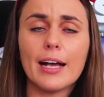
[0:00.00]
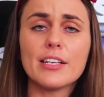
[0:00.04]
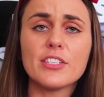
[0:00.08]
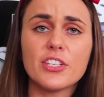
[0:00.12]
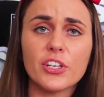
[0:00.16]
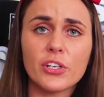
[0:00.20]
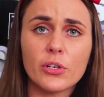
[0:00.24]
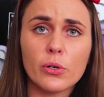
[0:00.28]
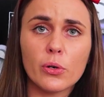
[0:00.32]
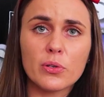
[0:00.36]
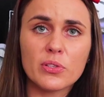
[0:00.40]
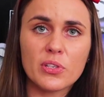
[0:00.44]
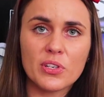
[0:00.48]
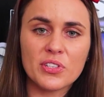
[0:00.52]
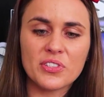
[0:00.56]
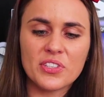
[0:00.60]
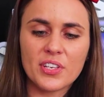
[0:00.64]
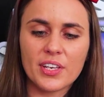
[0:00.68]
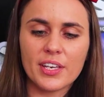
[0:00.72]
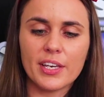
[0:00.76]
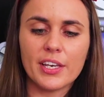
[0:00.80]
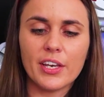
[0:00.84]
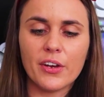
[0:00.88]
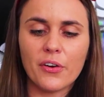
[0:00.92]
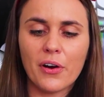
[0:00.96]
As you can also
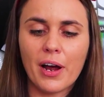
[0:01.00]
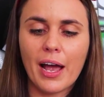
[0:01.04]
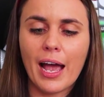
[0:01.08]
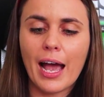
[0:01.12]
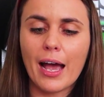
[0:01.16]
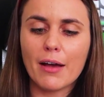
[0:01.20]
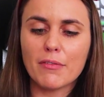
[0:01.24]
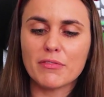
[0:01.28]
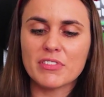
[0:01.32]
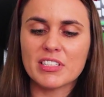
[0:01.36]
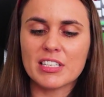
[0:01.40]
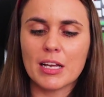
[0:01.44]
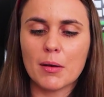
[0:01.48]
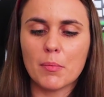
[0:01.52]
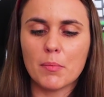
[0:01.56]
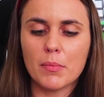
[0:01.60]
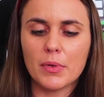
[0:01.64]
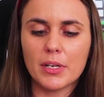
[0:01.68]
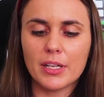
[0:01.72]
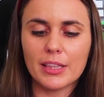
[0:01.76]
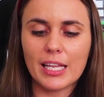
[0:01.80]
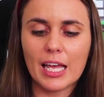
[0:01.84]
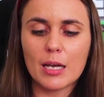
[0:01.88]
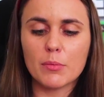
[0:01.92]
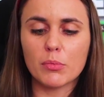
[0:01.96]
see here, I have
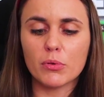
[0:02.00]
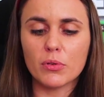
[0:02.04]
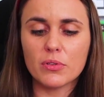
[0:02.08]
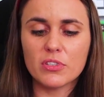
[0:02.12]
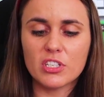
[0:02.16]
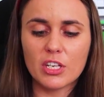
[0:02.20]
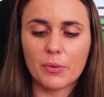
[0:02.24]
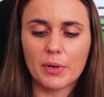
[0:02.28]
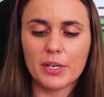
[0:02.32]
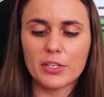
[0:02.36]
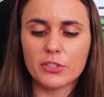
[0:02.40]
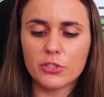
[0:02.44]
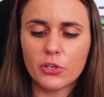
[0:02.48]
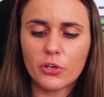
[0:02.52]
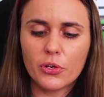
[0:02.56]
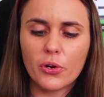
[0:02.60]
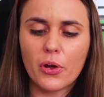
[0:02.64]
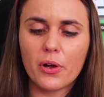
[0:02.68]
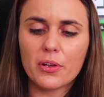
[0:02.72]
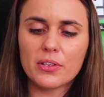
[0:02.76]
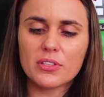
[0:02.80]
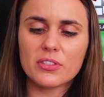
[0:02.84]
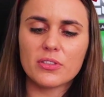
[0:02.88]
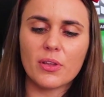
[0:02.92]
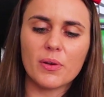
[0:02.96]
some labeled
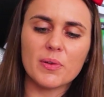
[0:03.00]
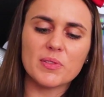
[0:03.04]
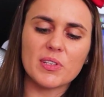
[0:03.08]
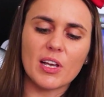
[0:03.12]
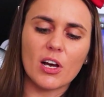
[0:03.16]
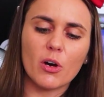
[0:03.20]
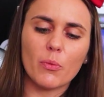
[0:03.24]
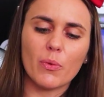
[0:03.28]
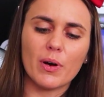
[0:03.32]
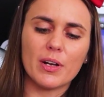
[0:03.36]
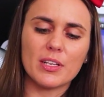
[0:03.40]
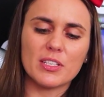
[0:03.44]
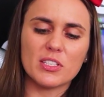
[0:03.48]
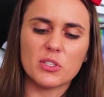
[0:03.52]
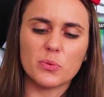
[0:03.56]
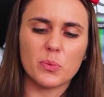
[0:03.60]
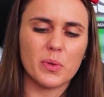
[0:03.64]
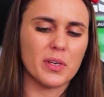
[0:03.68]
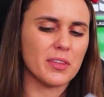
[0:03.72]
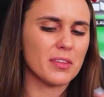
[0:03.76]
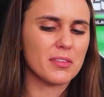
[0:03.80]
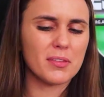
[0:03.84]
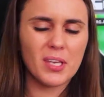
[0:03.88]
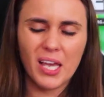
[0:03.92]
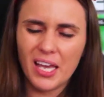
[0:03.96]
ZoëTwoDots. Those are ones
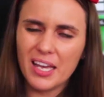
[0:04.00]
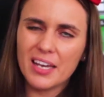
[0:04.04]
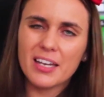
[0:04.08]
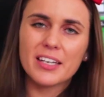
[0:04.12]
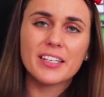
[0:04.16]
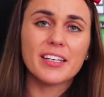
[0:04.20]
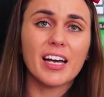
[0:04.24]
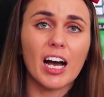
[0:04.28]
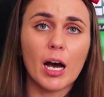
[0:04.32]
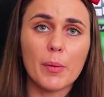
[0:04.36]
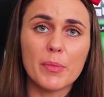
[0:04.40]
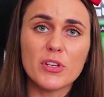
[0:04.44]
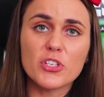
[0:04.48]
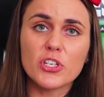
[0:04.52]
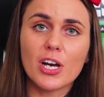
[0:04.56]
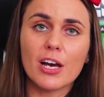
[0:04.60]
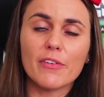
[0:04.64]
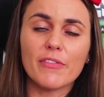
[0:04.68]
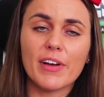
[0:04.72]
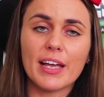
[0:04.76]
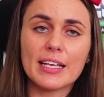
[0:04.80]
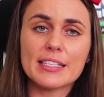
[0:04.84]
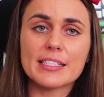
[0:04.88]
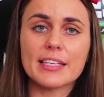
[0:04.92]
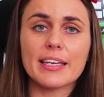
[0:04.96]
with garbage
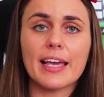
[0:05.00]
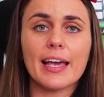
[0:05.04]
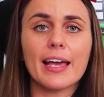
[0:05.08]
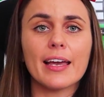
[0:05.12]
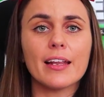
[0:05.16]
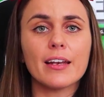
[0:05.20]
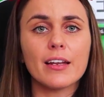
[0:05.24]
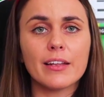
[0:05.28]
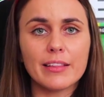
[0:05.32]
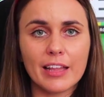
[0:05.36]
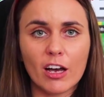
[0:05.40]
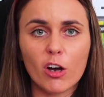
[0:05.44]
IVs again.